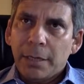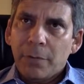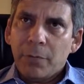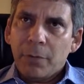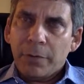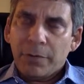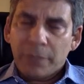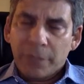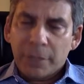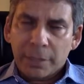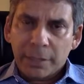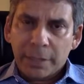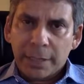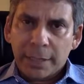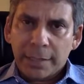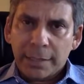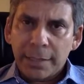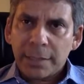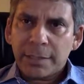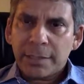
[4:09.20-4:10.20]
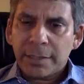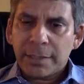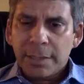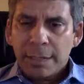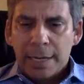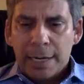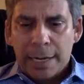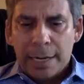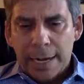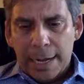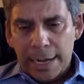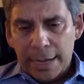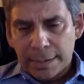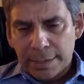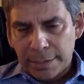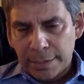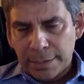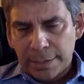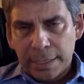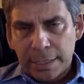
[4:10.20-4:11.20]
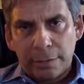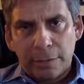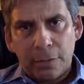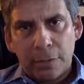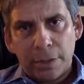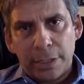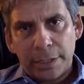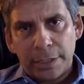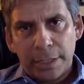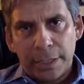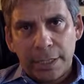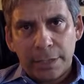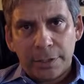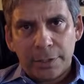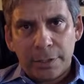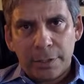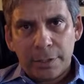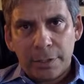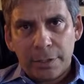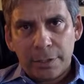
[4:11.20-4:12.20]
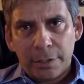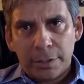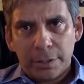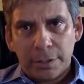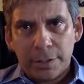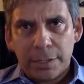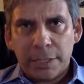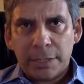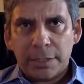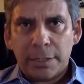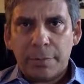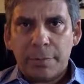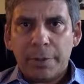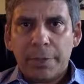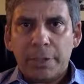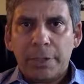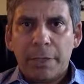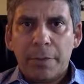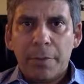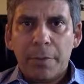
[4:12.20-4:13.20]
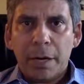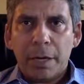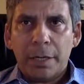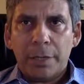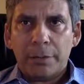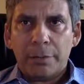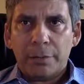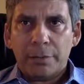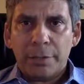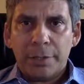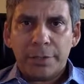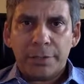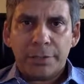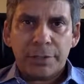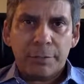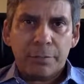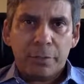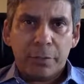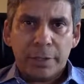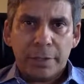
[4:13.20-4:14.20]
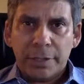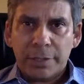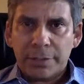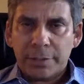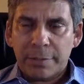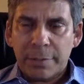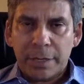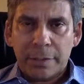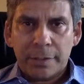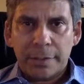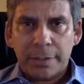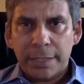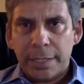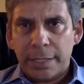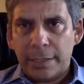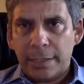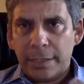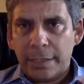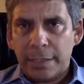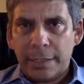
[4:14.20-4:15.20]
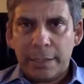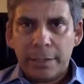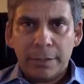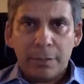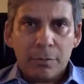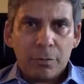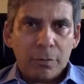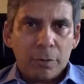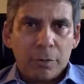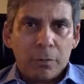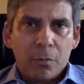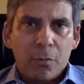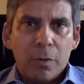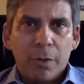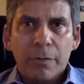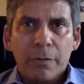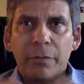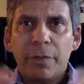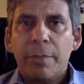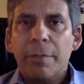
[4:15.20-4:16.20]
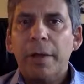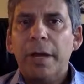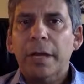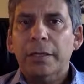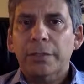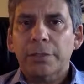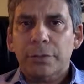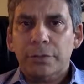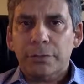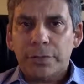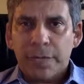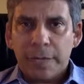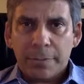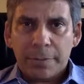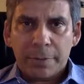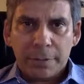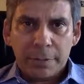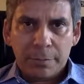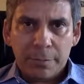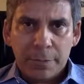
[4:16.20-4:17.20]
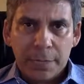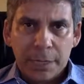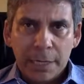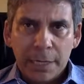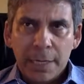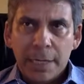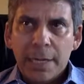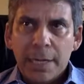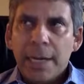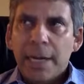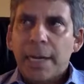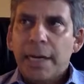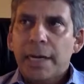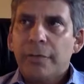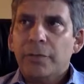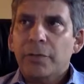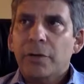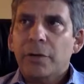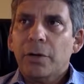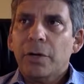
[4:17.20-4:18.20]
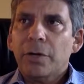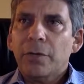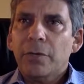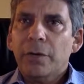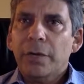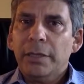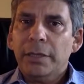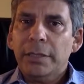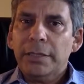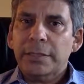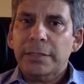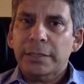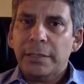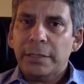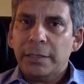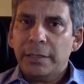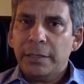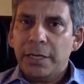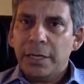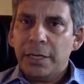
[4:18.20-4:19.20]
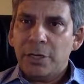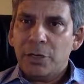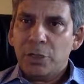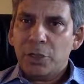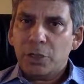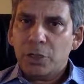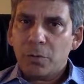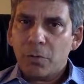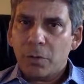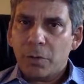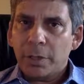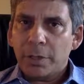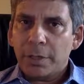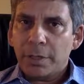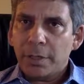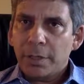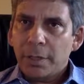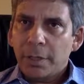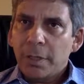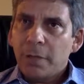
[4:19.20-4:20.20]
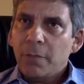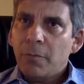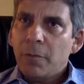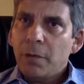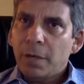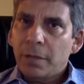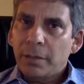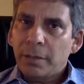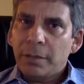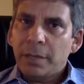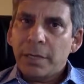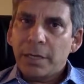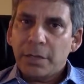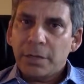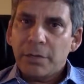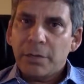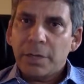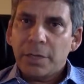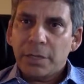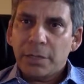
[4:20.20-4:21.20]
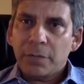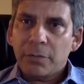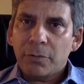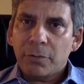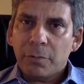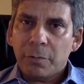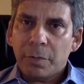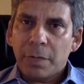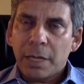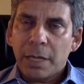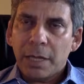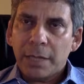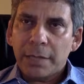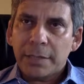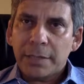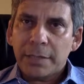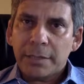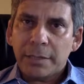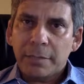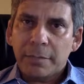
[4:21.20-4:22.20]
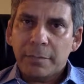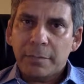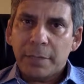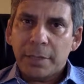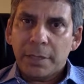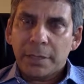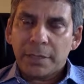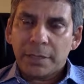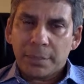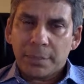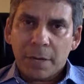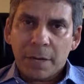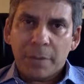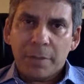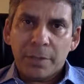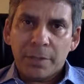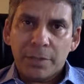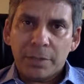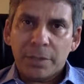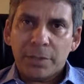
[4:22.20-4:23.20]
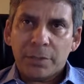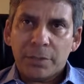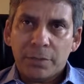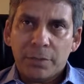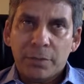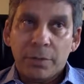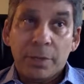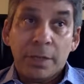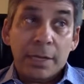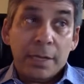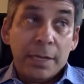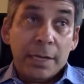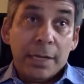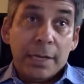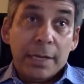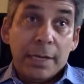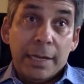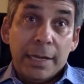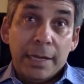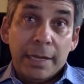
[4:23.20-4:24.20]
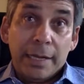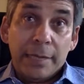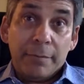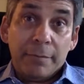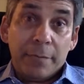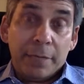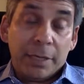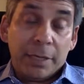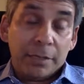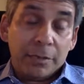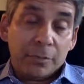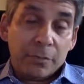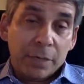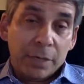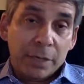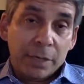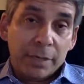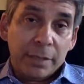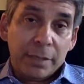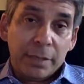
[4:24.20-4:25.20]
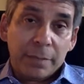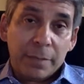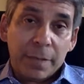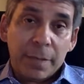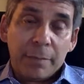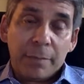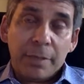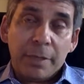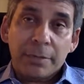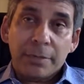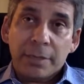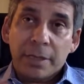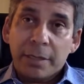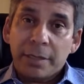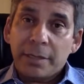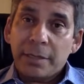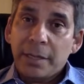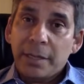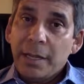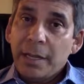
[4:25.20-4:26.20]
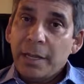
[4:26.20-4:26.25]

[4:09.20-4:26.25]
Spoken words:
we've done like this, and this is how long it takes to say, typically monitor this and bring this amount of data in, or whatever the milestones happen to be. And if they're unrealistically short, well, then you need to apply some common sense to it. And because what will end up happening is that